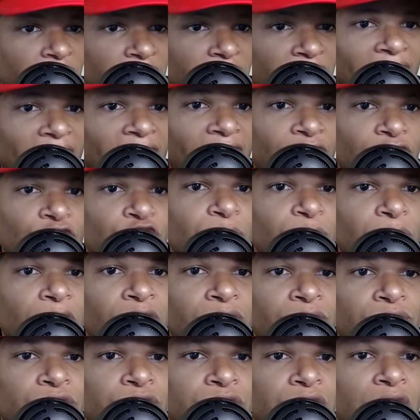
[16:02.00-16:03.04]
The hackers
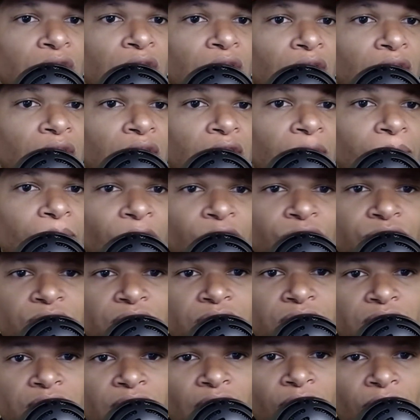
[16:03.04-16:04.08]
posted
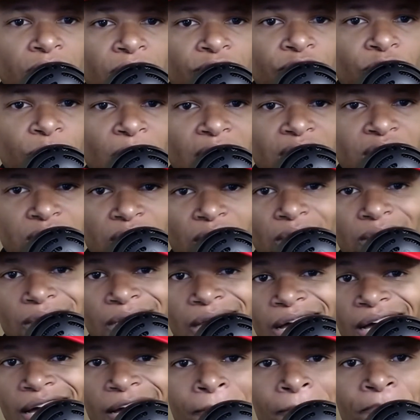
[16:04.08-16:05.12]
the donor information
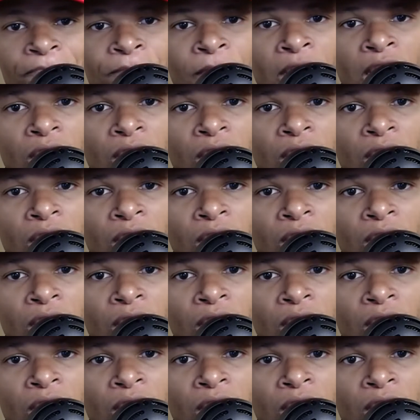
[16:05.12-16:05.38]
online.